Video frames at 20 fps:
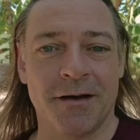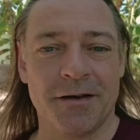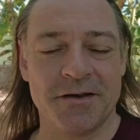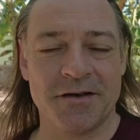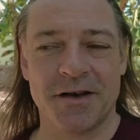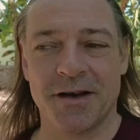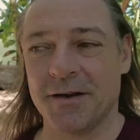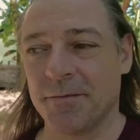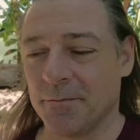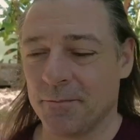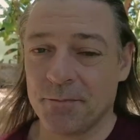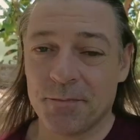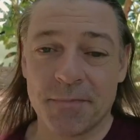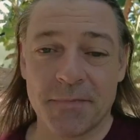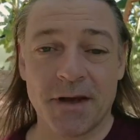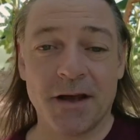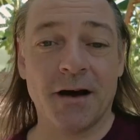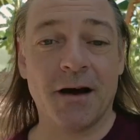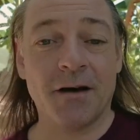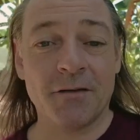you see,
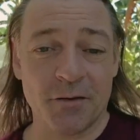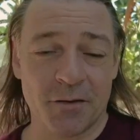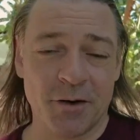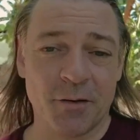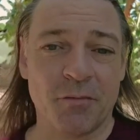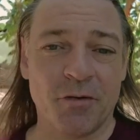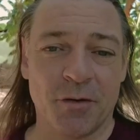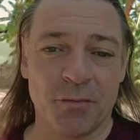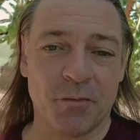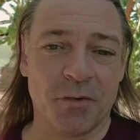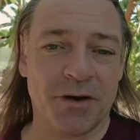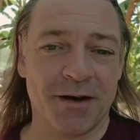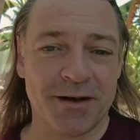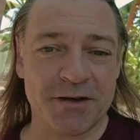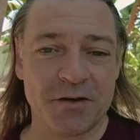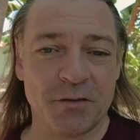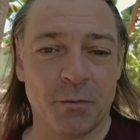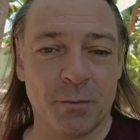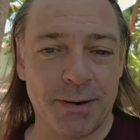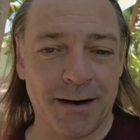I've got no problem with
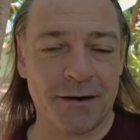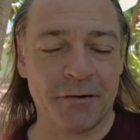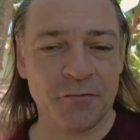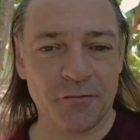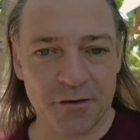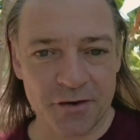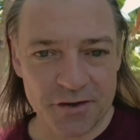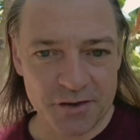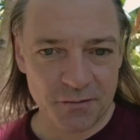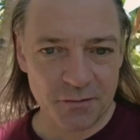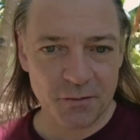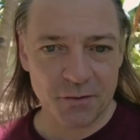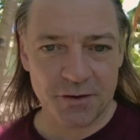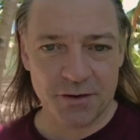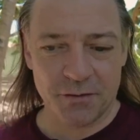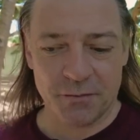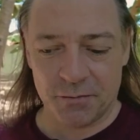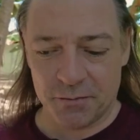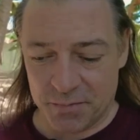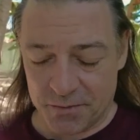national boundaries. I've got
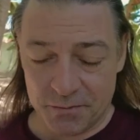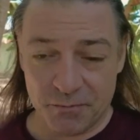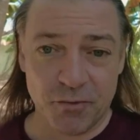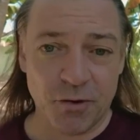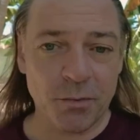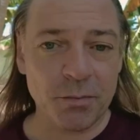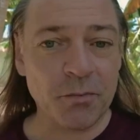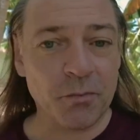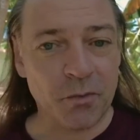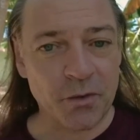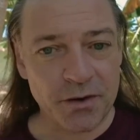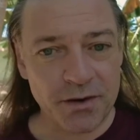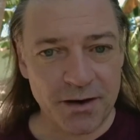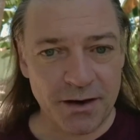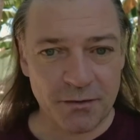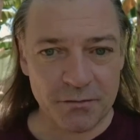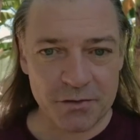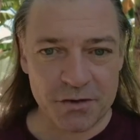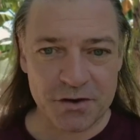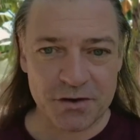no problem with
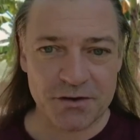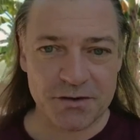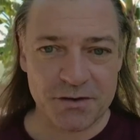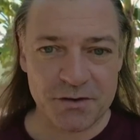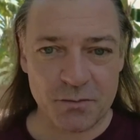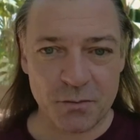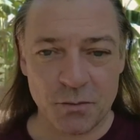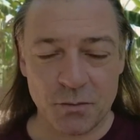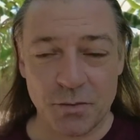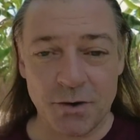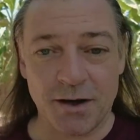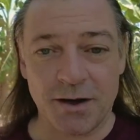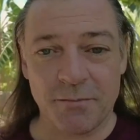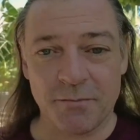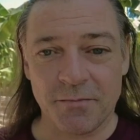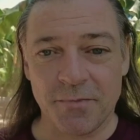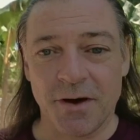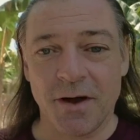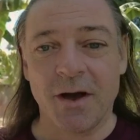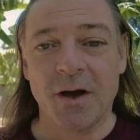cultures
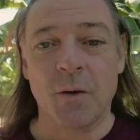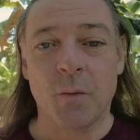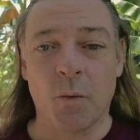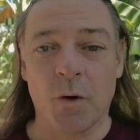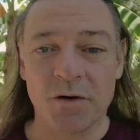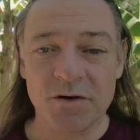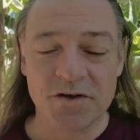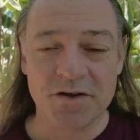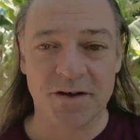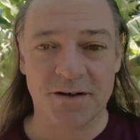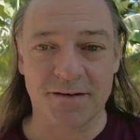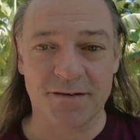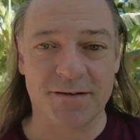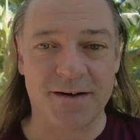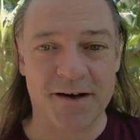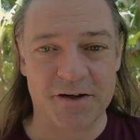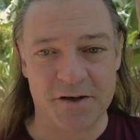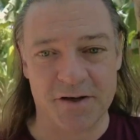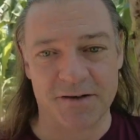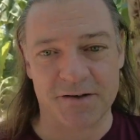wanting
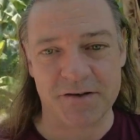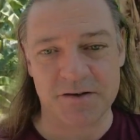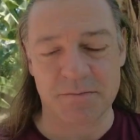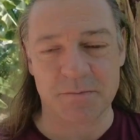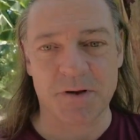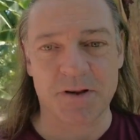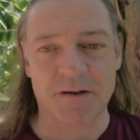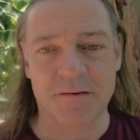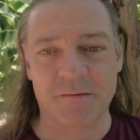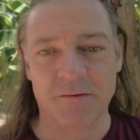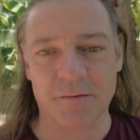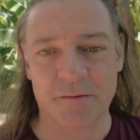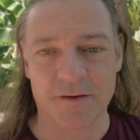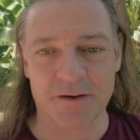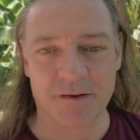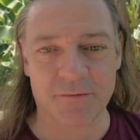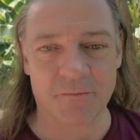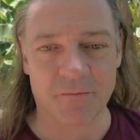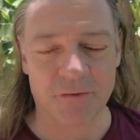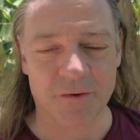nationalism in their own
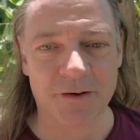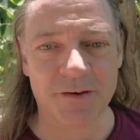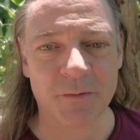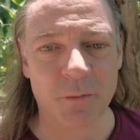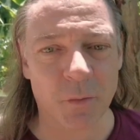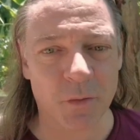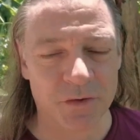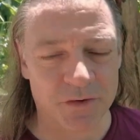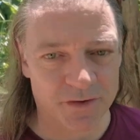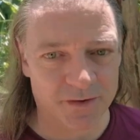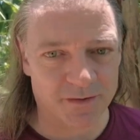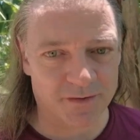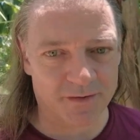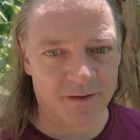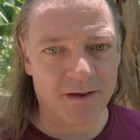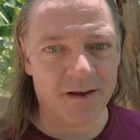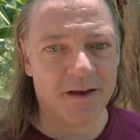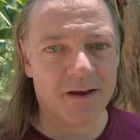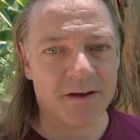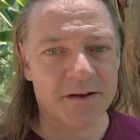countries,
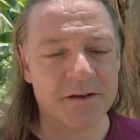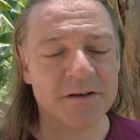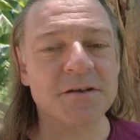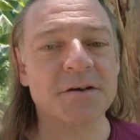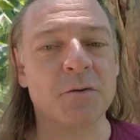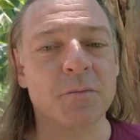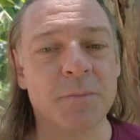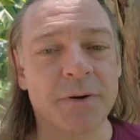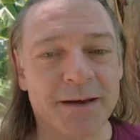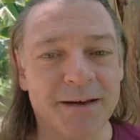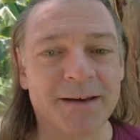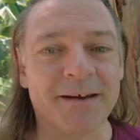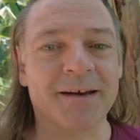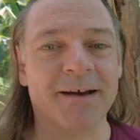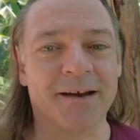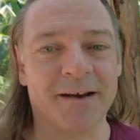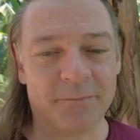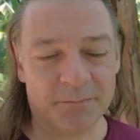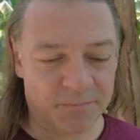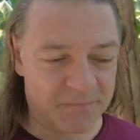wanting to be,
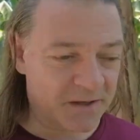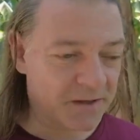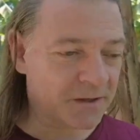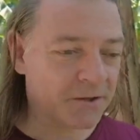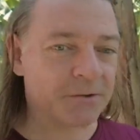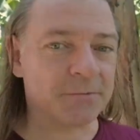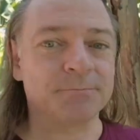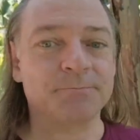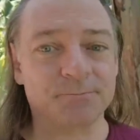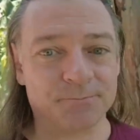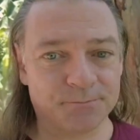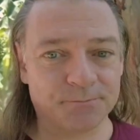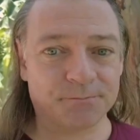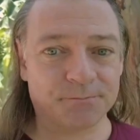you know,